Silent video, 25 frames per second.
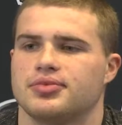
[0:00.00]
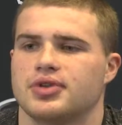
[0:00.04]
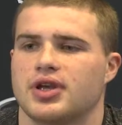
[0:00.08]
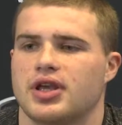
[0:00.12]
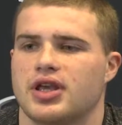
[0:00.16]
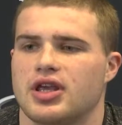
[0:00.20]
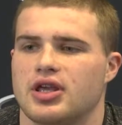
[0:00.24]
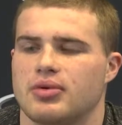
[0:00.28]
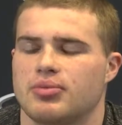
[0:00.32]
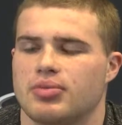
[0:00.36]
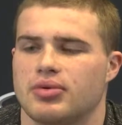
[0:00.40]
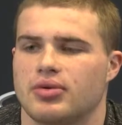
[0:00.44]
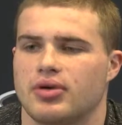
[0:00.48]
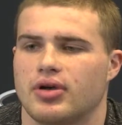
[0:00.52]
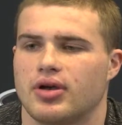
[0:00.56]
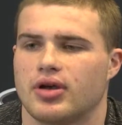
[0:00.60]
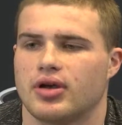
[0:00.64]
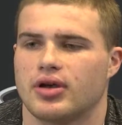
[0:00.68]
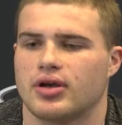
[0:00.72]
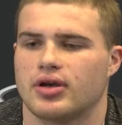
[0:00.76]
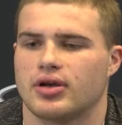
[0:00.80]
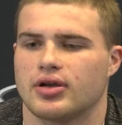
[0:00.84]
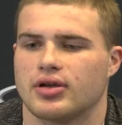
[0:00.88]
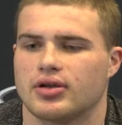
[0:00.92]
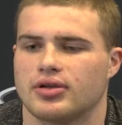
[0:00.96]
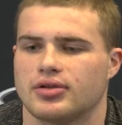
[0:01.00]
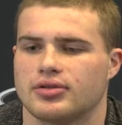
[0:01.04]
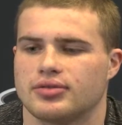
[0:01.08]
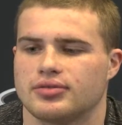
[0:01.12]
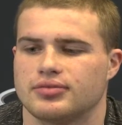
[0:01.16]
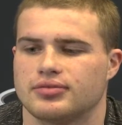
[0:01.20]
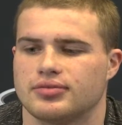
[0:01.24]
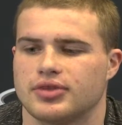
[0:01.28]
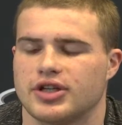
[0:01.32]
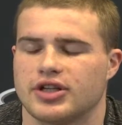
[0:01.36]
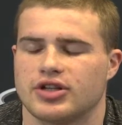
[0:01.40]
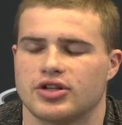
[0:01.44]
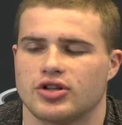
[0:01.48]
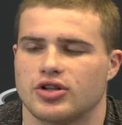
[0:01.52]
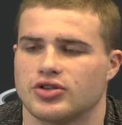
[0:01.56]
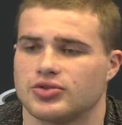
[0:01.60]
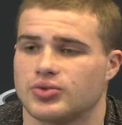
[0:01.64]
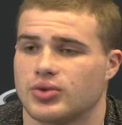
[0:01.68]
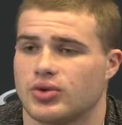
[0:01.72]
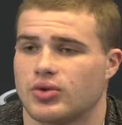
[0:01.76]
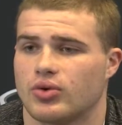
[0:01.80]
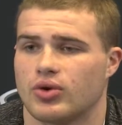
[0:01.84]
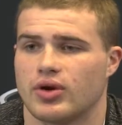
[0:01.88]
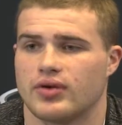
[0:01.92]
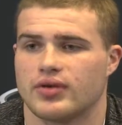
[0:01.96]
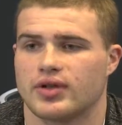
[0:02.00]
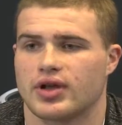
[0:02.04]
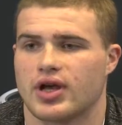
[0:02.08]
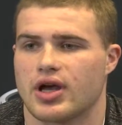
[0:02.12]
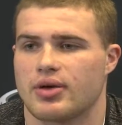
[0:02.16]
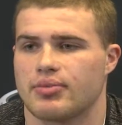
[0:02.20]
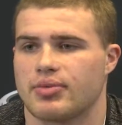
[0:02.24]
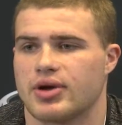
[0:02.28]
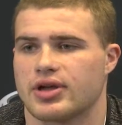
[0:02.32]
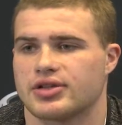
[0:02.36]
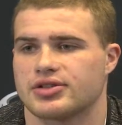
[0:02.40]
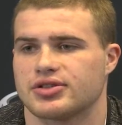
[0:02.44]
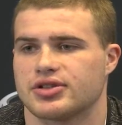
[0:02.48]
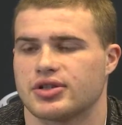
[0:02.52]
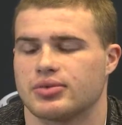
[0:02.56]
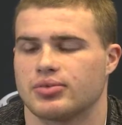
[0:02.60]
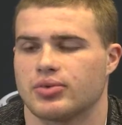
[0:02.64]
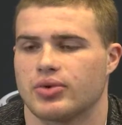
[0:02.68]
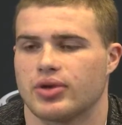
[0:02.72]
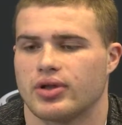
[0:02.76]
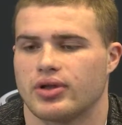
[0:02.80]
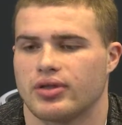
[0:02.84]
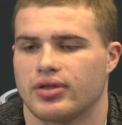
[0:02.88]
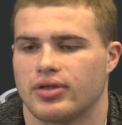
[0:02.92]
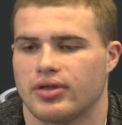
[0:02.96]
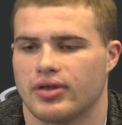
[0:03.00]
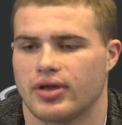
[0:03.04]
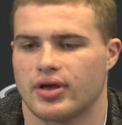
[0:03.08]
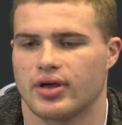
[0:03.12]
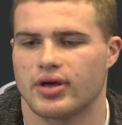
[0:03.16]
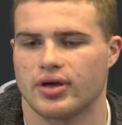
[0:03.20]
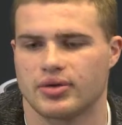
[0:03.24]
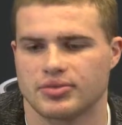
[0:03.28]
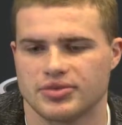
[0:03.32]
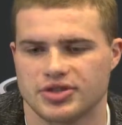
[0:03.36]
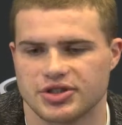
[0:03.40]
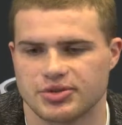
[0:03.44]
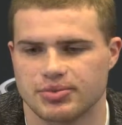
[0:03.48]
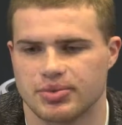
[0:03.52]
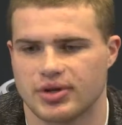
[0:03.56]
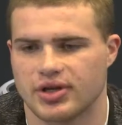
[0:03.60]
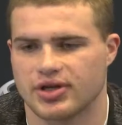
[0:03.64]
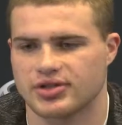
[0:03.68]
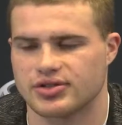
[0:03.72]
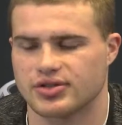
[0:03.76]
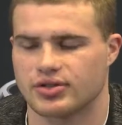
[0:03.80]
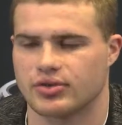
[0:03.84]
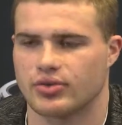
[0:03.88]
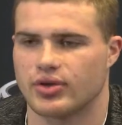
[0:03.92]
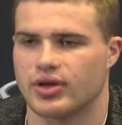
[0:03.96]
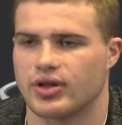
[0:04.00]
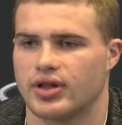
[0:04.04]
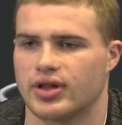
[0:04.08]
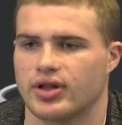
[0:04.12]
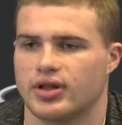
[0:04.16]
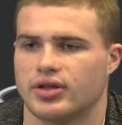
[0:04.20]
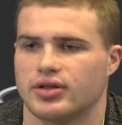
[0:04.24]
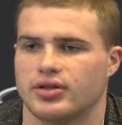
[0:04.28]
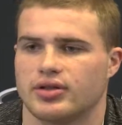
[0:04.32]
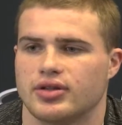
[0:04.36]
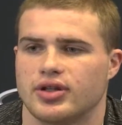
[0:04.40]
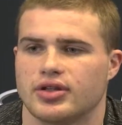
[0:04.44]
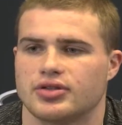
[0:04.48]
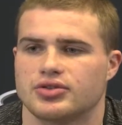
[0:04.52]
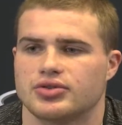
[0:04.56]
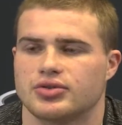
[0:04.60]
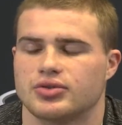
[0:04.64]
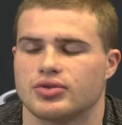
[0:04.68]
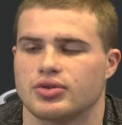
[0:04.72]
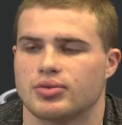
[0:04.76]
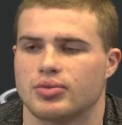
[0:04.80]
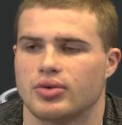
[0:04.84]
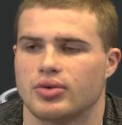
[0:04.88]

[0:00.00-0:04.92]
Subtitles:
keep it close with whoever they got matched up with, just because of the way they shoot the